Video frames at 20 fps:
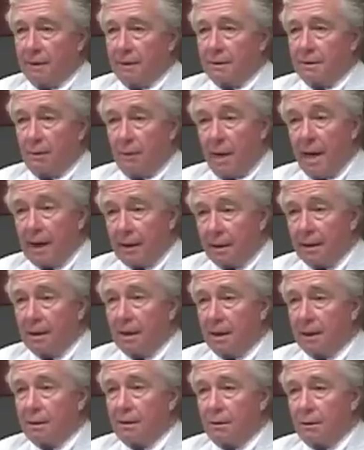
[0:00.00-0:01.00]
So I acted
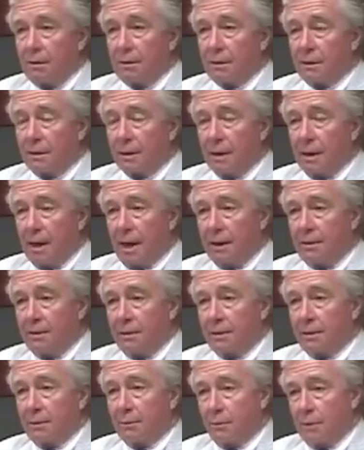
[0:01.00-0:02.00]
like a lawyer. I
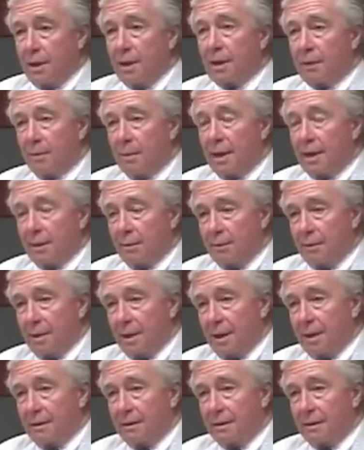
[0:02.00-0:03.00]
took the writ, by the
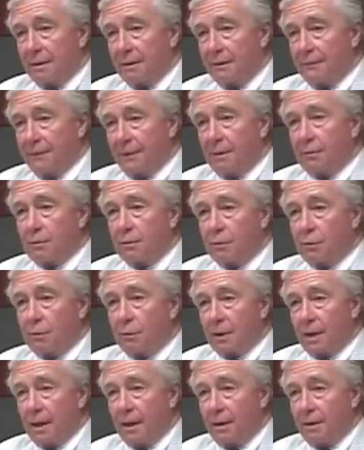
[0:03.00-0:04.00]
way, to the federal
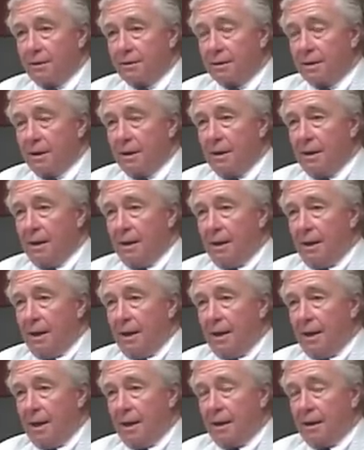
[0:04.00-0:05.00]
courthouse,
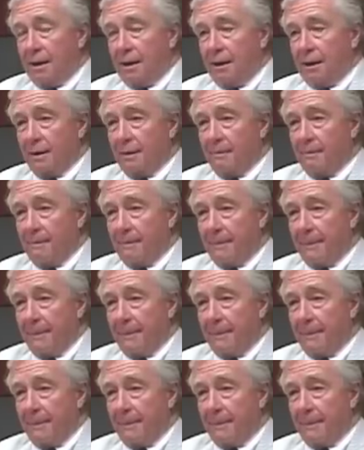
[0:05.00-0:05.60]
and I